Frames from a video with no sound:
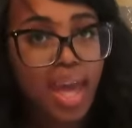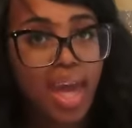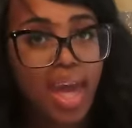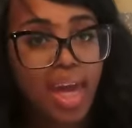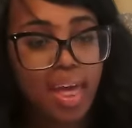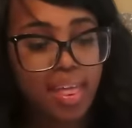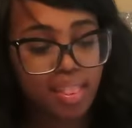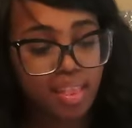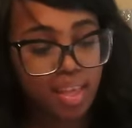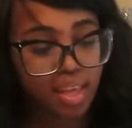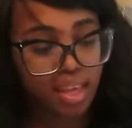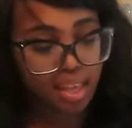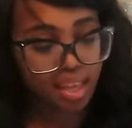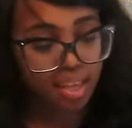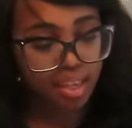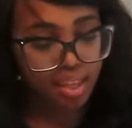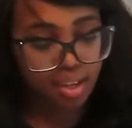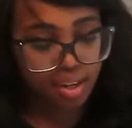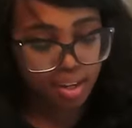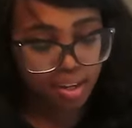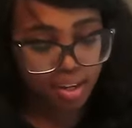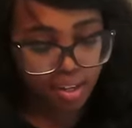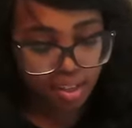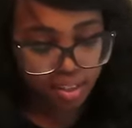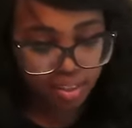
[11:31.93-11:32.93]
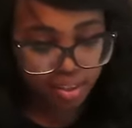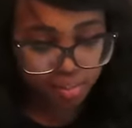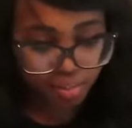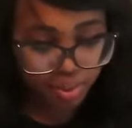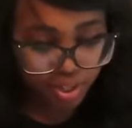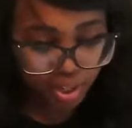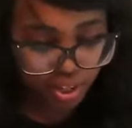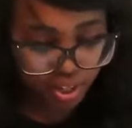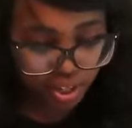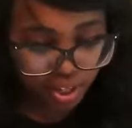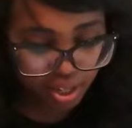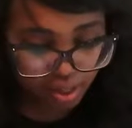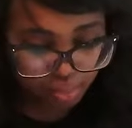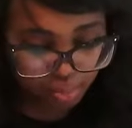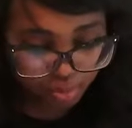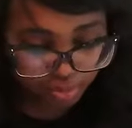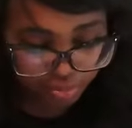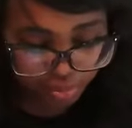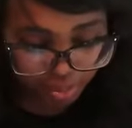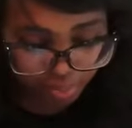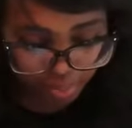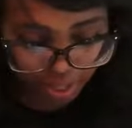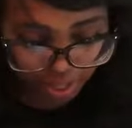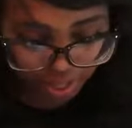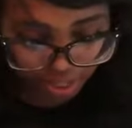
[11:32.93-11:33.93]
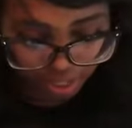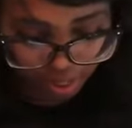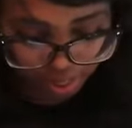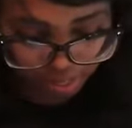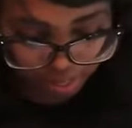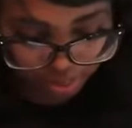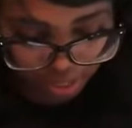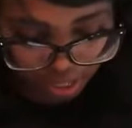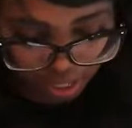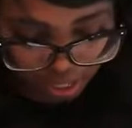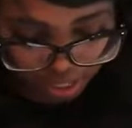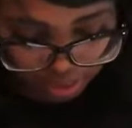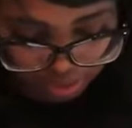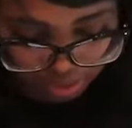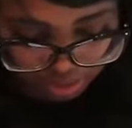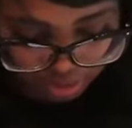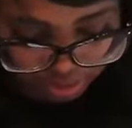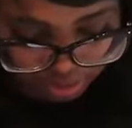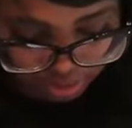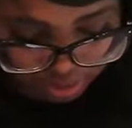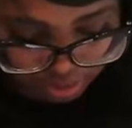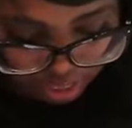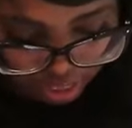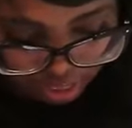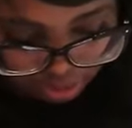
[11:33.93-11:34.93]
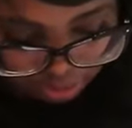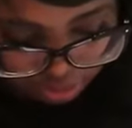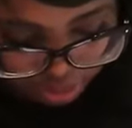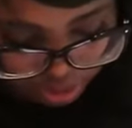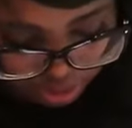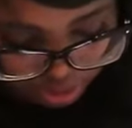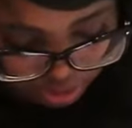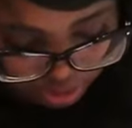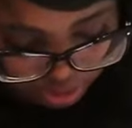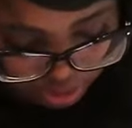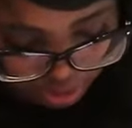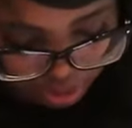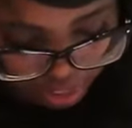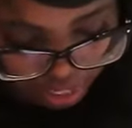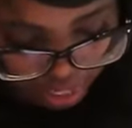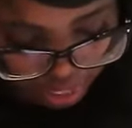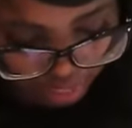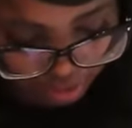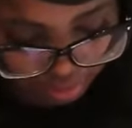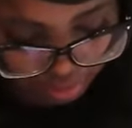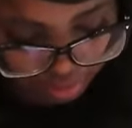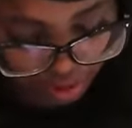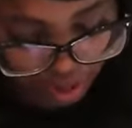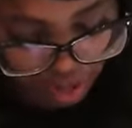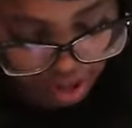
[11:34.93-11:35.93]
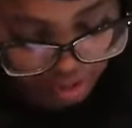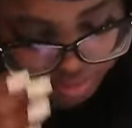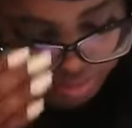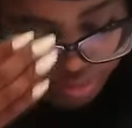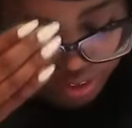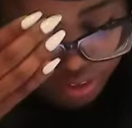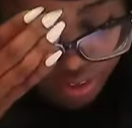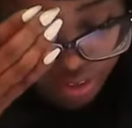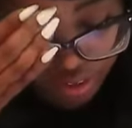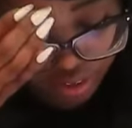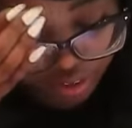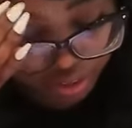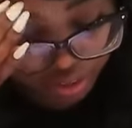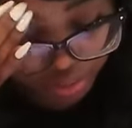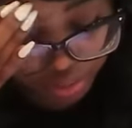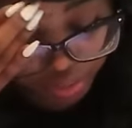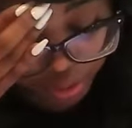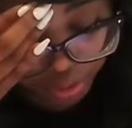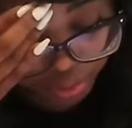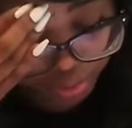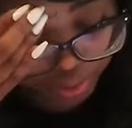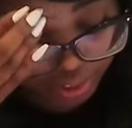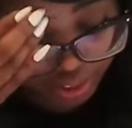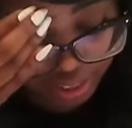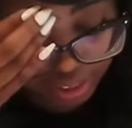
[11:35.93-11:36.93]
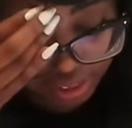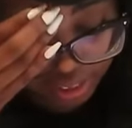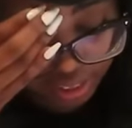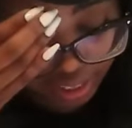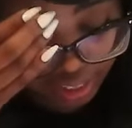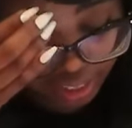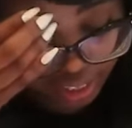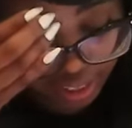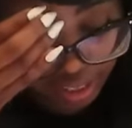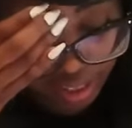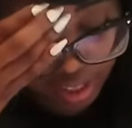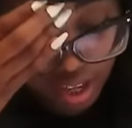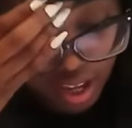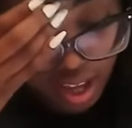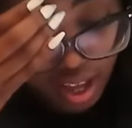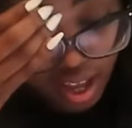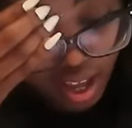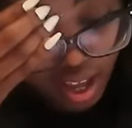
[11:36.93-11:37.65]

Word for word: And then let me hurry up before my camera dies, because I'm just gonna die if I have to record this again.